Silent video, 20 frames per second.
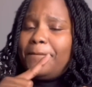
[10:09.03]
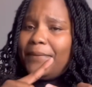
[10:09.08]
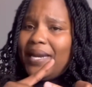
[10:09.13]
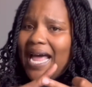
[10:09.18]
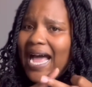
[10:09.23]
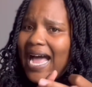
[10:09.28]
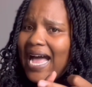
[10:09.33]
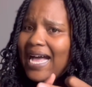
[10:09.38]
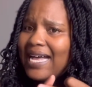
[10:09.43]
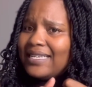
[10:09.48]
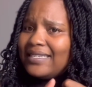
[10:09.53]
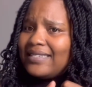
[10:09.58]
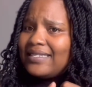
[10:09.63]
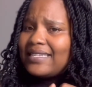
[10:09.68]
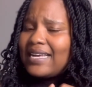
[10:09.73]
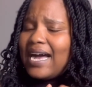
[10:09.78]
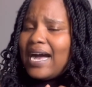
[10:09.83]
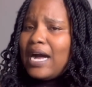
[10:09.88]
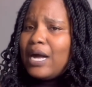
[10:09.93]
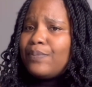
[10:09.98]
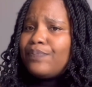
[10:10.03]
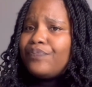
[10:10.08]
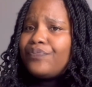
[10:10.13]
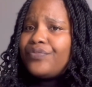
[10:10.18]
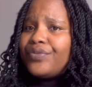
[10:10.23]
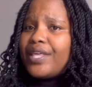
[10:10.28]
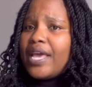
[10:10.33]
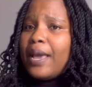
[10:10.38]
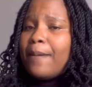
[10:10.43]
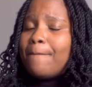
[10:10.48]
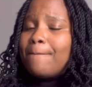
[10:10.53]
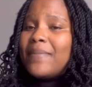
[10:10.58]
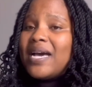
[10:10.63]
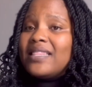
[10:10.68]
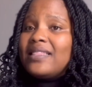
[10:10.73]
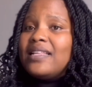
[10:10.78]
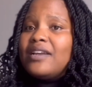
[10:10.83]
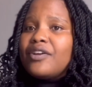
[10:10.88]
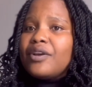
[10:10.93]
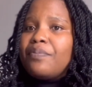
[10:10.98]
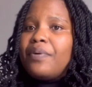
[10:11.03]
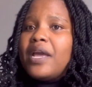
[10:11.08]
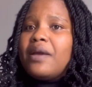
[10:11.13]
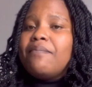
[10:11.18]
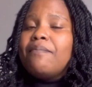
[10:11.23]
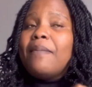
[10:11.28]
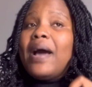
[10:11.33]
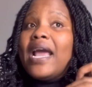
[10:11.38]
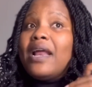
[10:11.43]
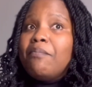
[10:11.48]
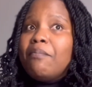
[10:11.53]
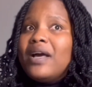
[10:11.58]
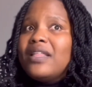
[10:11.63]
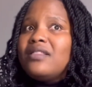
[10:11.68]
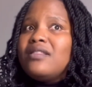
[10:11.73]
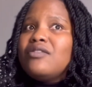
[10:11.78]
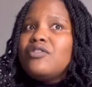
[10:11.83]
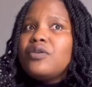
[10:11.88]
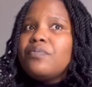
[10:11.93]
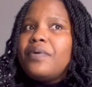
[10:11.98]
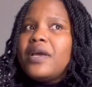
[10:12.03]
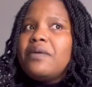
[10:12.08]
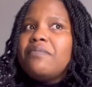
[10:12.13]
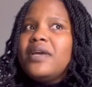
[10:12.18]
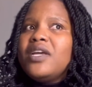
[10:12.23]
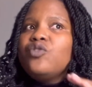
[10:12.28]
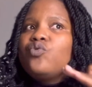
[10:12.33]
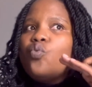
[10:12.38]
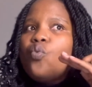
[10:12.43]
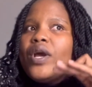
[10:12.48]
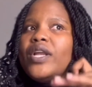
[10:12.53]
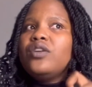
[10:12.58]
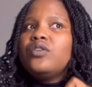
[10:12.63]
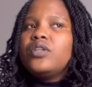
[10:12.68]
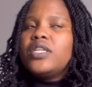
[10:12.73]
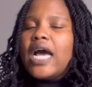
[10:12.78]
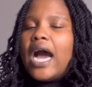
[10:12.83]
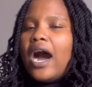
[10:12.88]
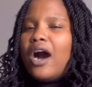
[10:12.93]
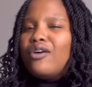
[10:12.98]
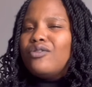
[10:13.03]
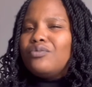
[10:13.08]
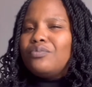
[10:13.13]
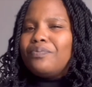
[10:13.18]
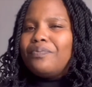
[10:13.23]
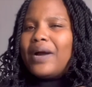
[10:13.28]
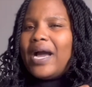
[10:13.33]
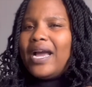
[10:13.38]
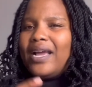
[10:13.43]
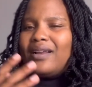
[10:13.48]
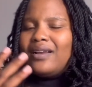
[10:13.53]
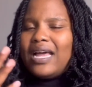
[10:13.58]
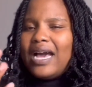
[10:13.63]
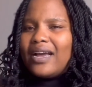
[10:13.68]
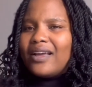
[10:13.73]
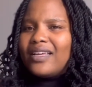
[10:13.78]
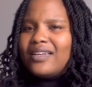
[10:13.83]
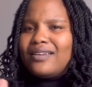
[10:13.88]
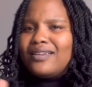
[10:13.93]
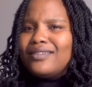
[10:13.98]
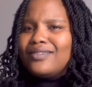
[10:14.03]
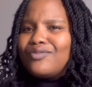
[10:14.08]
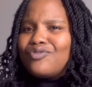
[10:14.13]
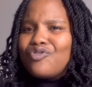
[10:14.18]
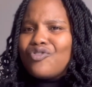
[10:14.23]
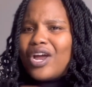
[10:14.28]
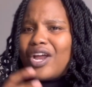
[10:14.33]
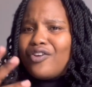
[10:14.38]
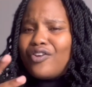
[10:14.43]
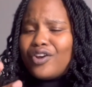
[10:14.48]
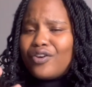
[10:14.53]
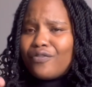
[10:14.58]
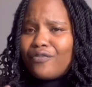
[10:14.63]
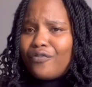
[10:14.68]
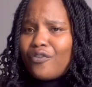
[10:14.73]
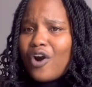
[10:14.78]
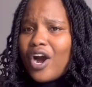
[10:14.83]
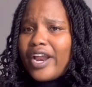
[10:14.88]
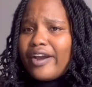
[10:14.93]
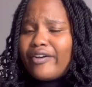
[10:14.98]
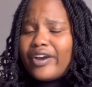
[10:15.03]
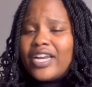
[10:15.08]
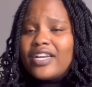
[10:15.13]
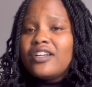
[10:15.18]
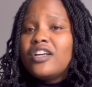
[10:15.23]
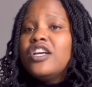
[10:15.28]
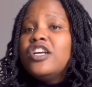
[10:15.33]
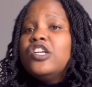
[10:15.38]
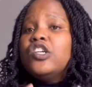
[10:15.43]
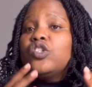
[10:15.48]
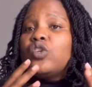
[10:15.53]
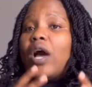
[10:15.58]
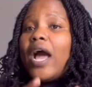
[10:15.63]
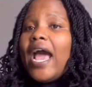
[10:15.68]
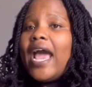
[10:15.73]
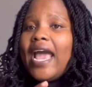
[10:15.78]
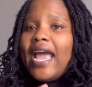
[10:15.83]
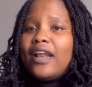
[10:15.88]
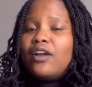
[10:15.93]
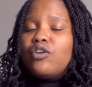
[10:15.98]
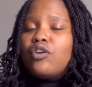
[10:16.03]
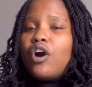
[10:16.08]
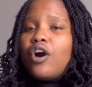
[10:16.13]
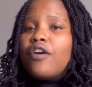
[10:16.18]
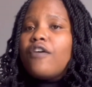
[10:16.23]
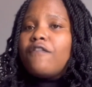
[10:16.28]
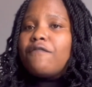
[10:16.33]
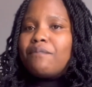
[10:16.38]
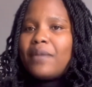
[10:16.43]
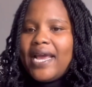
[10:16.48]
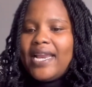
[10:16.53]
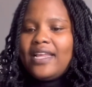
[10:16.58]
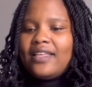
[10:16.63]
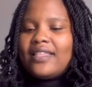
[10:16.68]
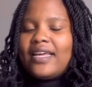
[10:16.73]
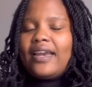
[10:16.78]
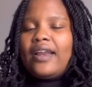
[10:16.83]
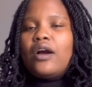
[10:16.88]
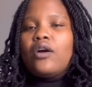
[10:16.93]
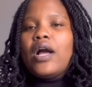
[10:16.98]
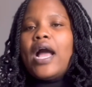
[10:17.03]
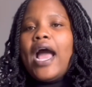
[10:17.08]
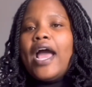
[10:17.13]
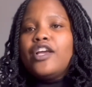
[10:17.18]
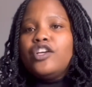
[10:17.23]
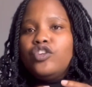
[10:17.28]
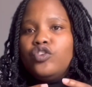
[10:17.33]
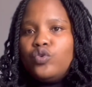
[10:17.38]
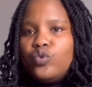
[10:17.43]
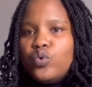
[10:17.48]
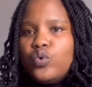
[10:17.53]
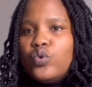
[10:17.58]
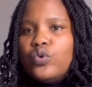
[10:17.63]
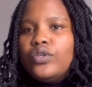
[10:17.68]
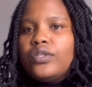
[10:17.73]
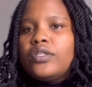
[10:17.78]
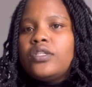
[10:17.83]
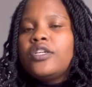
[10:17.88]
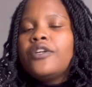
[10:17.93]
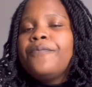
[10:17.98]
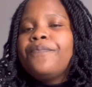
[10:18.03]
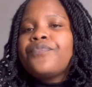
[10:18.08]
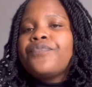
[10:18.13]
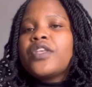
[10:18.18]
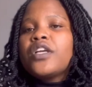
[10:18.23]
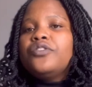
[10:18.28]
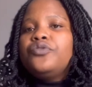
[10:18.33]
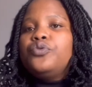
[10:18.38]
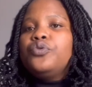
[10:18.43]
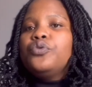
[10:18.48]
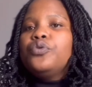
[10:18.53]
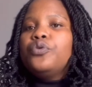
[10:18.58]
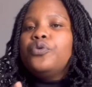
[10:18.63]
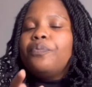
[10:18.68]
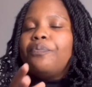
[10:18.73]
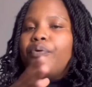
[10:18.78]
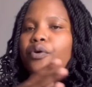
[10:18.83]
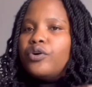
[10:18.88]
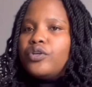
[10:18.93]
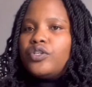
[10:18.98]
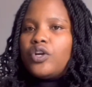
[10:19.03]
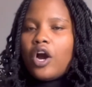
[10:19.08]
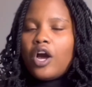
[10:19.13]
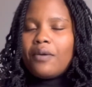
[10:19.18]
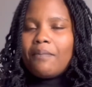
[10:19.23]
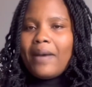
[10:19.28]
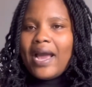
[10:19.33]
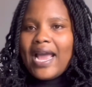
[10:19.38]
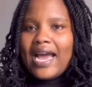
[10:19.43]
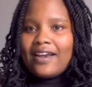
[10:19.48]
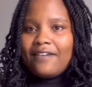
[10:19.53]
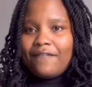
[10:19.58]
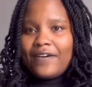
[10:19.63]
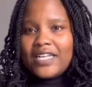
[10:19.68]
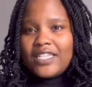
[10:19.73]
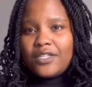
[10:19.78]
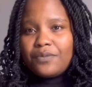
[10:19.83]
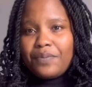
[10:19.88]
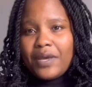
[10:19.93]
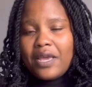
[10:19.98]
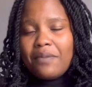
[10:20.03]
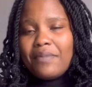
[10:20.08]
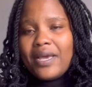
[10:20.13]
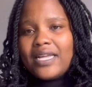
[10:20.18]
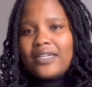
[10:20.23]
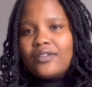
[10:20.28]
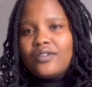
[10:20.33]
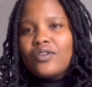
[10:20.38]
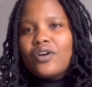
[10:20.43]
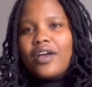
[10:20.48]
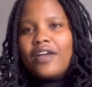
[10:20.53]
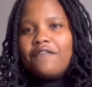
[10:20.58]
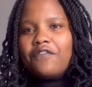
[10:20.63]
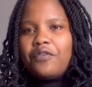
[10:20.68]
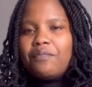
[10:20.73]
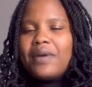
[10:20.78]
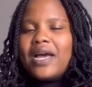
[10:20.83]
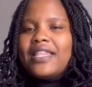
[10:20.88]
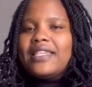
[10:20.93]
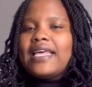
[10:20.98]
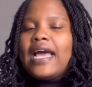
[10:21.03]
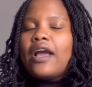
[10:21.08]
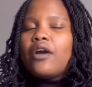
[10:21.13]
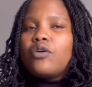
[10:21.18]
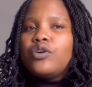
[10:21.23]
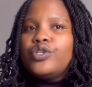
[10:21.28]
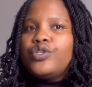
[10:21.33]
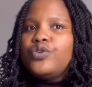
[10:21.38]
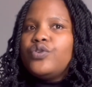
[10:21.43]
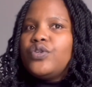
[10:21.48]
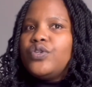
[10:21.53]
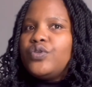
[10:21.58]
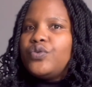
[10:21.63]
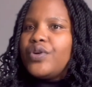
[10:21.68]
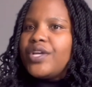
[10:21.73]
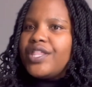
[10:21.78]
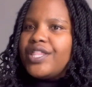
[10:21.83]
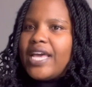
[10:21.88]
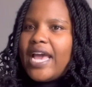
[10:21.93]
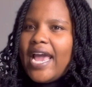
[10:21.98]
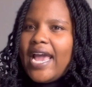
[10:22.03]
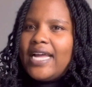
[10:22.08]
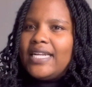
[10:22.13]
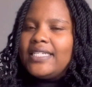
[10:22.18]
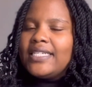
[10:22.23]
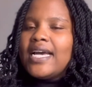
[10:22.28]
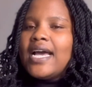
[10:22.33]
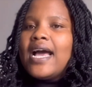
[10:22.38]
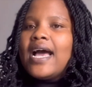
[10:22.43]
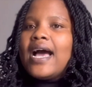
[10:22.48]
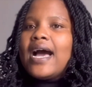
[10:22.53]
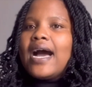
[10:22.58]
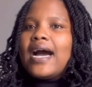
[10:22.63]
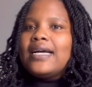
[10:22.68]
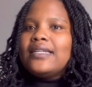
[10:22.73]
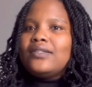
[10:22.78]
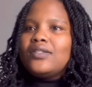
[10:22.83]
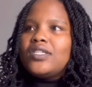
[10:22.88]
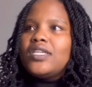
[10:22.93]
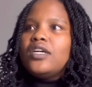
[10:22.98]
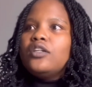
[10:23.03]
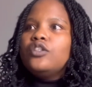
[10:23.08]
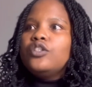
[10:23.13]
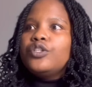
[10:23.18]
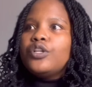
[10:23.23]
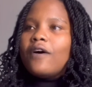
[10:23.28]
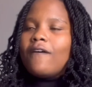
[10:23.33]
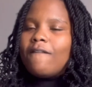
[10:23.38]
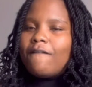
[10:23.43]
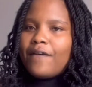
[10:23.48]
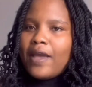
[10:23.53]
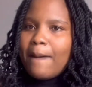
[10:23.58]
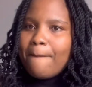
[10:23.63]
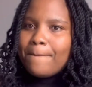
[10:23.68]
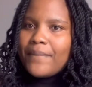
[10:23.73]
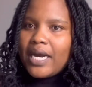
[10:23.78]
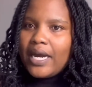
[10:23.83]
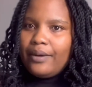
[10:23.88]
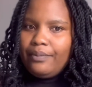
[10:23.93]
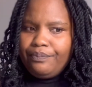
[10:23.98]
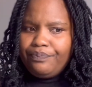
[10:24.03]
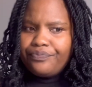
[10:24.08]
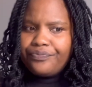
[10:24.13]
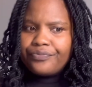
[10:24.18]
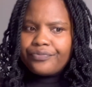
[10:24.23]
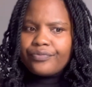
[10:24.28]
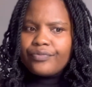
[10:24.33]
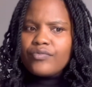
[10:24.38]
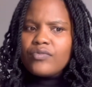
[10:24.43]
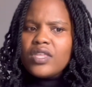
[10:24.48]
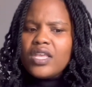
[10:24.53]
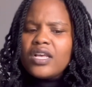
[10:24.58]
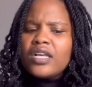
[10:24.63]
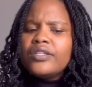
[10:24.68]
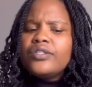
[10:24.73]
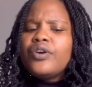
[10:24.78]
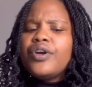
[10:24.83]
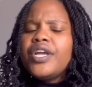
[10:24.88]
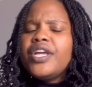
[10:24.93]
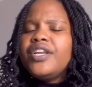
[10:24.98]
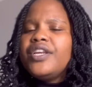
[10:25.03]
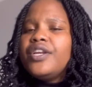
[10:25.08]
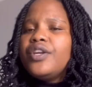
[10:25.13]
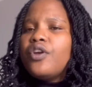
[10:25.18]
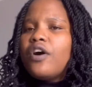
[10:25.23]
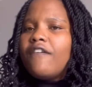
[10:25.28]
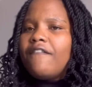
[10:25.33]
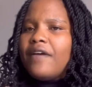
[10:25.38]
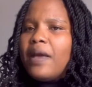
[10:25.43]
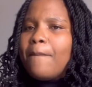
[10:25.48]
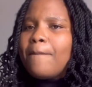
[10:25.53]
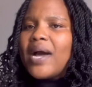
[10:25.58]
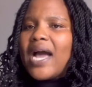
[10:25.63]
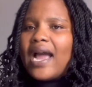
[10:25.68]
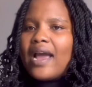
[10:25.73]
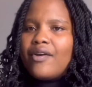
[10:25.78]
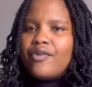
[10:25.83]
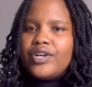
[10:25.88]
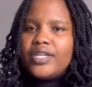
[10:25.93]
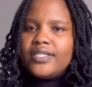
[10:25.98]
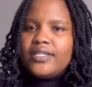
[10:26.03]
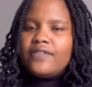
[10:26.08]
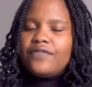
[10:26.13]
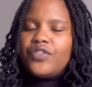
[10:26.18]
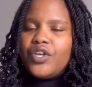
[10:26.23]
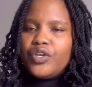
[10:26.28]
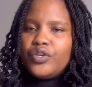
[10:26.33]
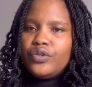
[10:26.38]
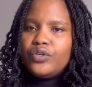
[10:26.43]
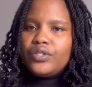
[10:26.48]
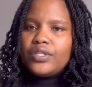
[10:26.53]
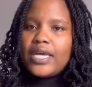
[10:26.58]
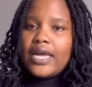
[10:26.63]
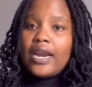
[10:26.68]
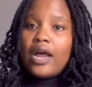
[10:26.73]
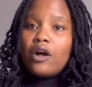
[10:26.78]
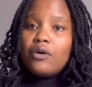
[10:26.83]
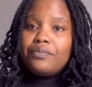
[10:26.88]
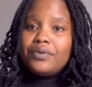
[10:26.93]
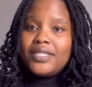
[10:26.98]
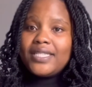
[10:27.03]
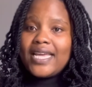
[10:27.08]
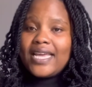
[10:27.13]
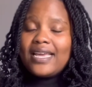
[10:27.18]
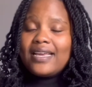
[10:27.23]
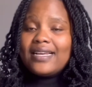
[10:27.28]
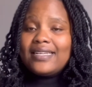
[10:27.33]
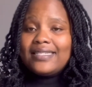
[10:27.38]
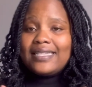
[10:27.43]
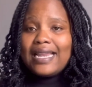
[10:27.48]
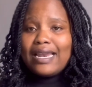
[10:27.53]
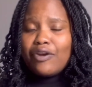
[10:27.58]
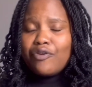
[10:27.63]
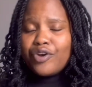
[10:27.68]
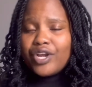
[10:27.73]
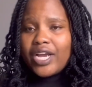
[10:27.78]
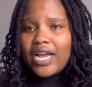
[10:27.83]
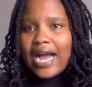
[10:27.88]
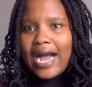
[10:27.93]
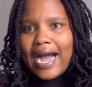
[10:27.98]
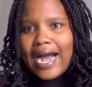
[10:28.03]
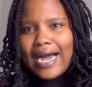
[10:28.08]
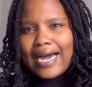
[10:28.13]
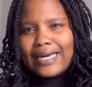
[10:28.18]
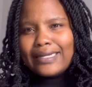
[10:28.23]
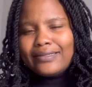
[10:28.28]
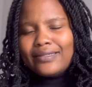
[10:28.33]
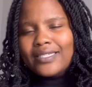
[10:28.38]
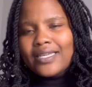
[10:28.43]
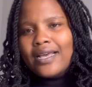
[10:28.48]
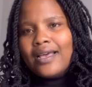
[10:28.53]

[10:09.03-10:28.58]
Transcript: Plus, the my monthly repayment went down by like at least 300 or 400. So I had a lot of money that I used to put on my advance payment. So every month I continued doing that until November. So in November, I received the news that I'll be taking a salary cut.